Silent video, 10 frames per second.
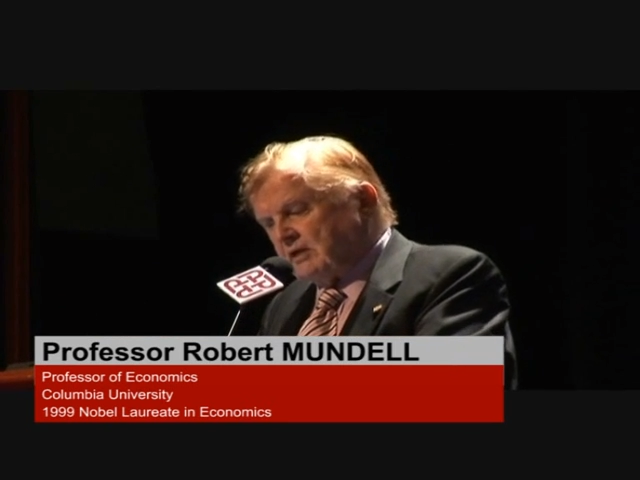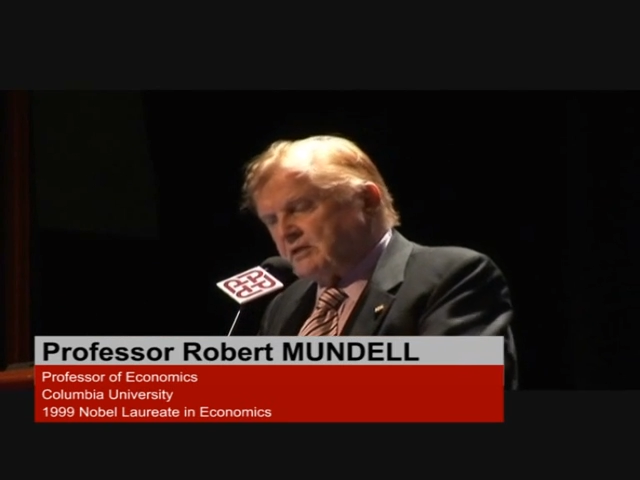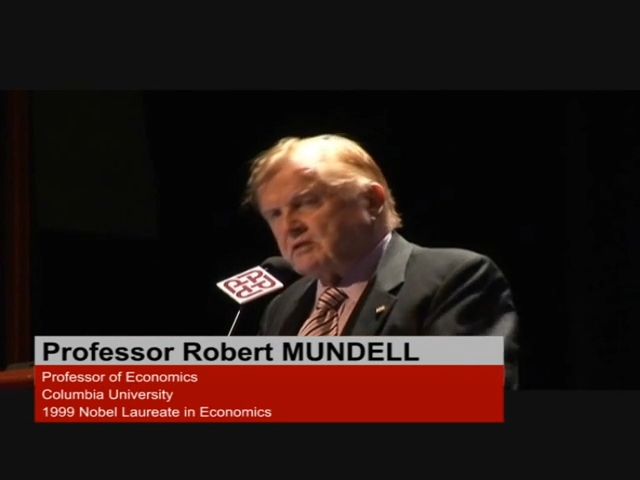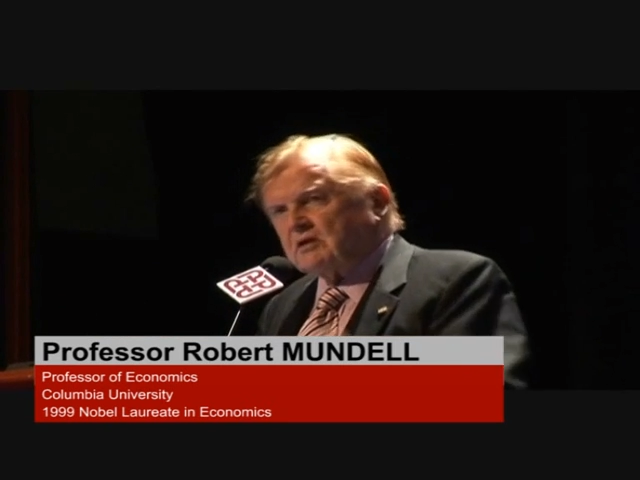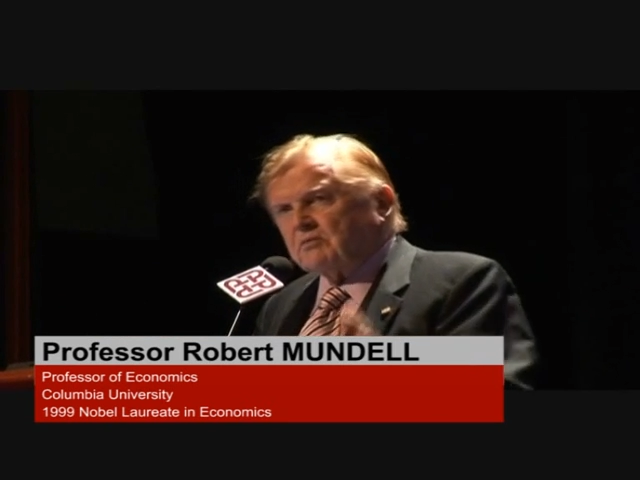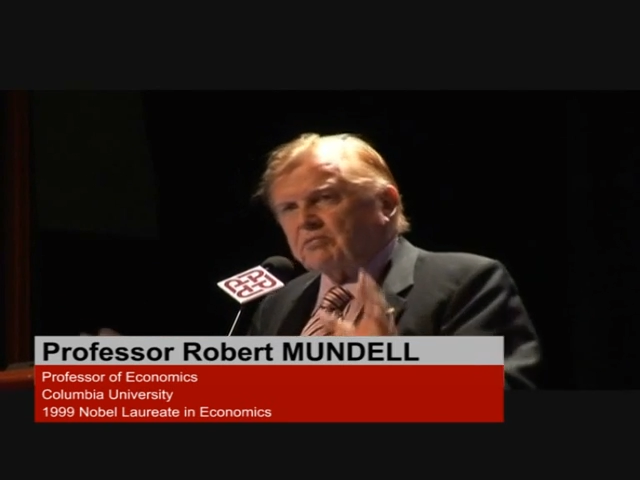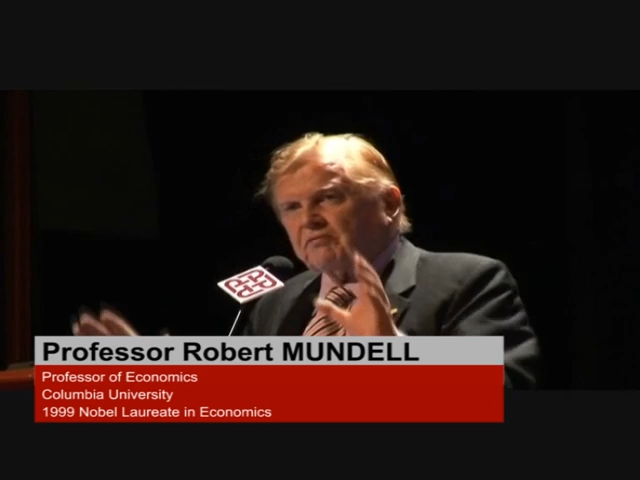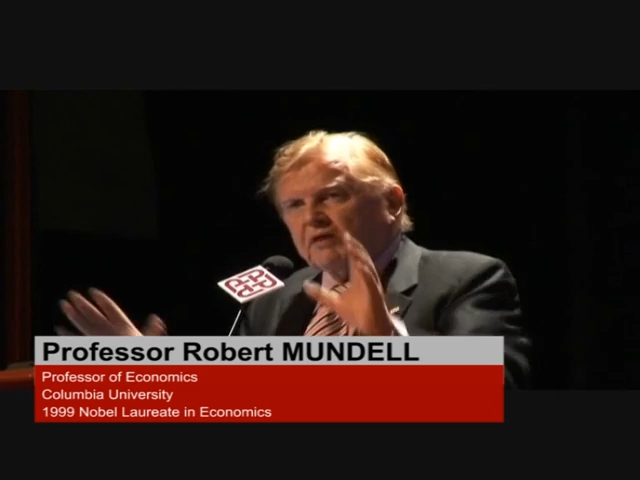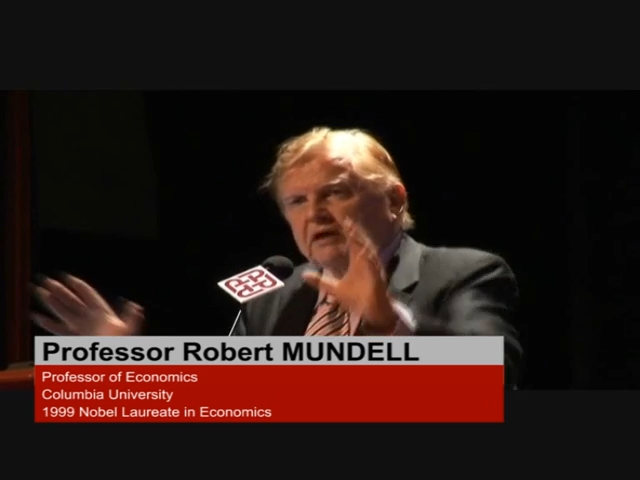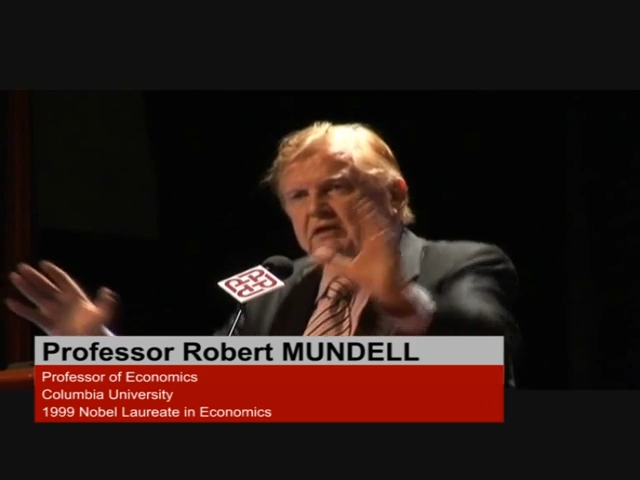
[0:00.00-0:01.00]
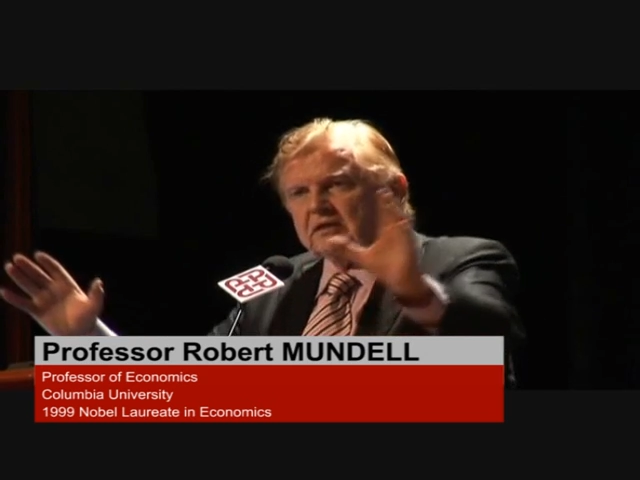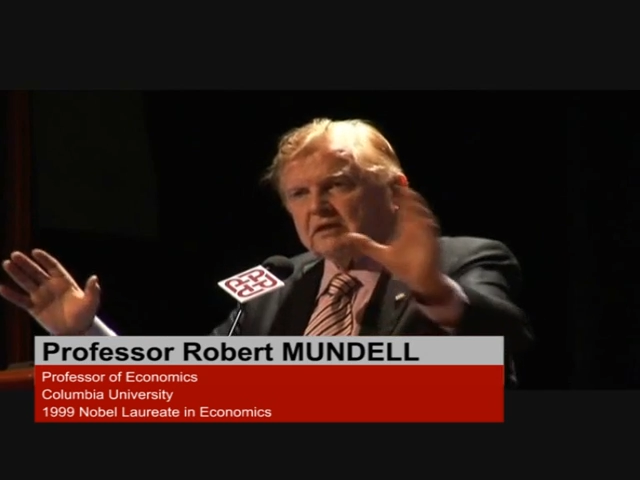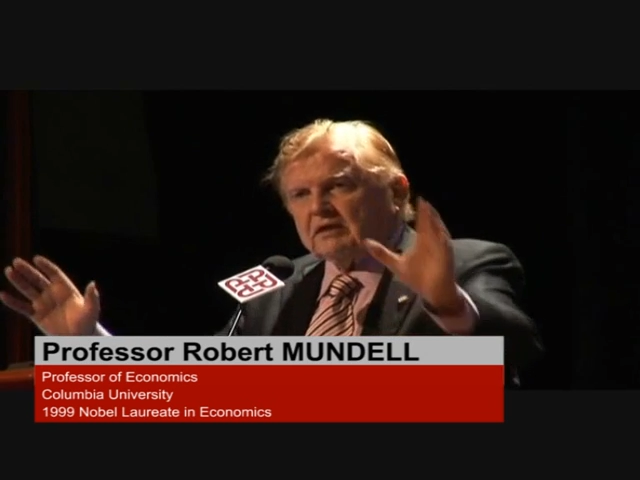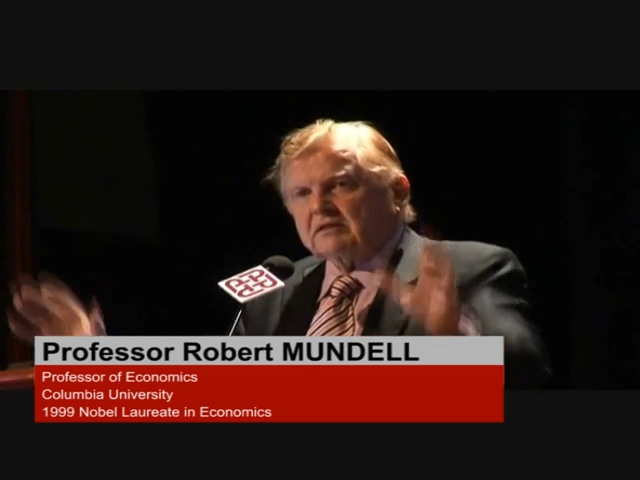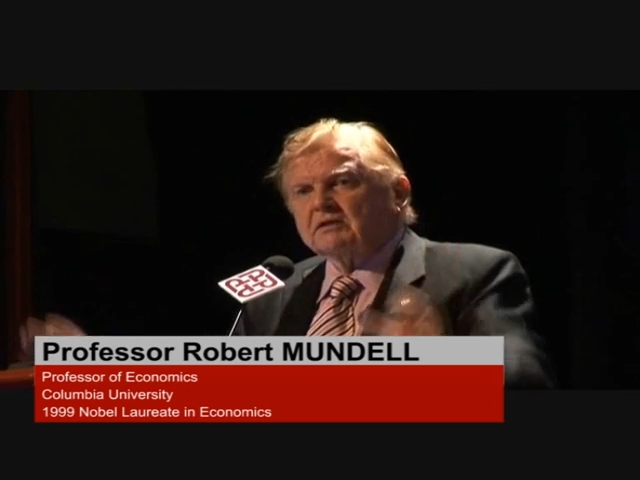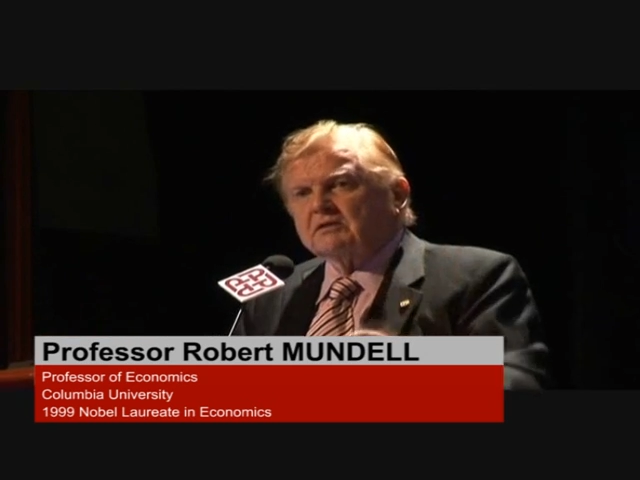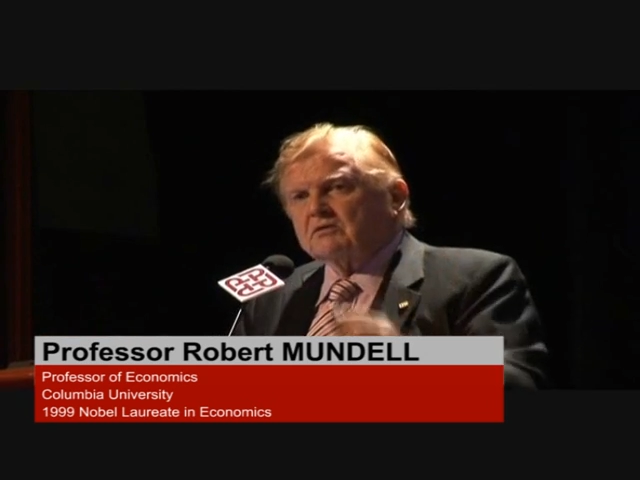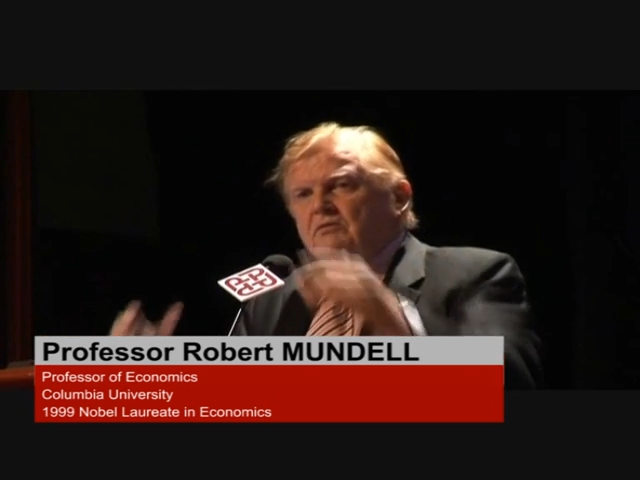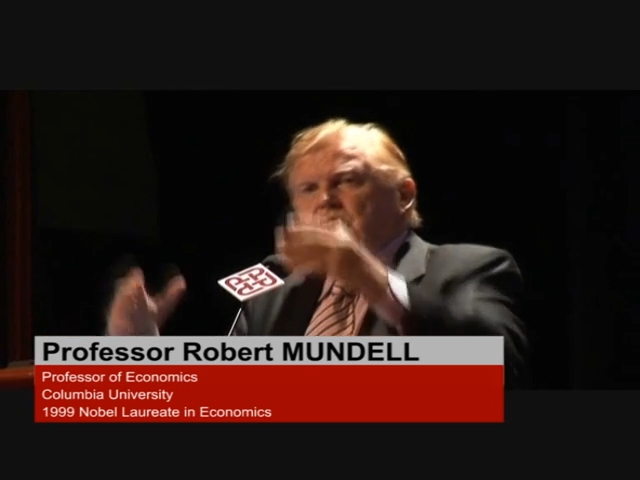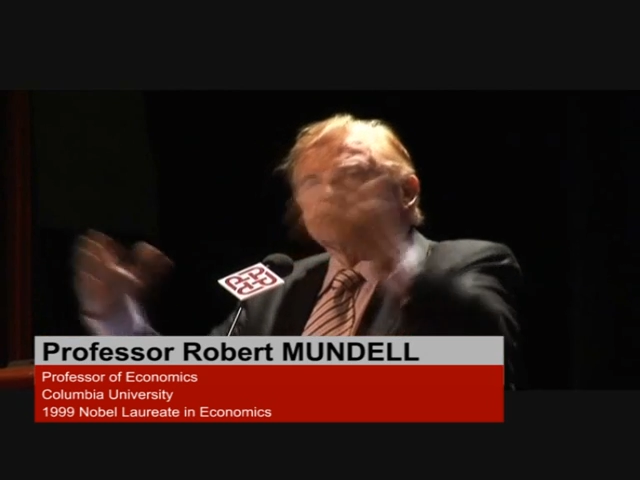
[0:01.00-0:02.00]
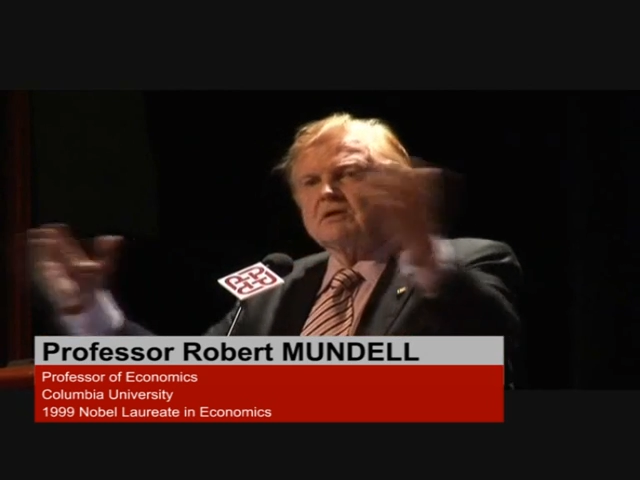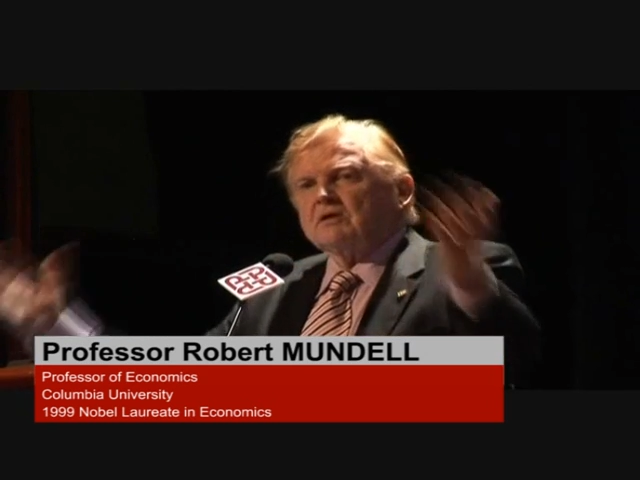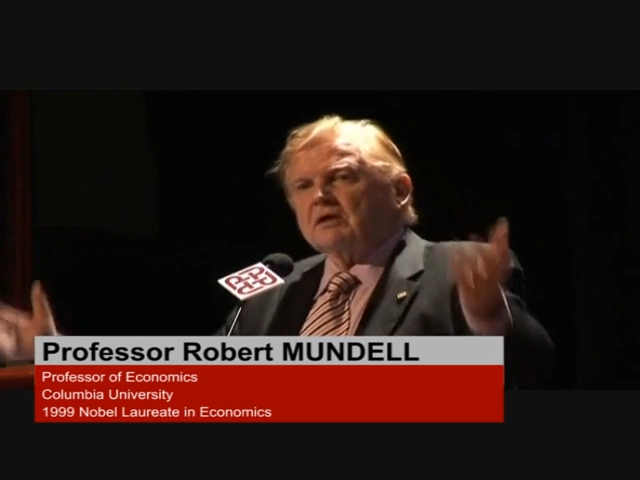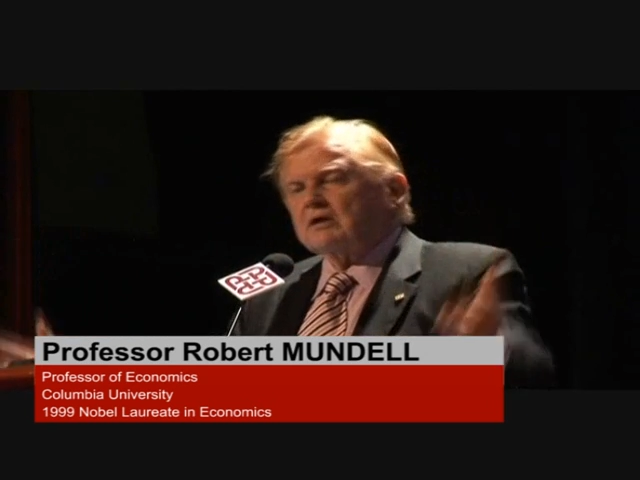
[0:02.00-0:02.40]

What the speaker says: is providing that those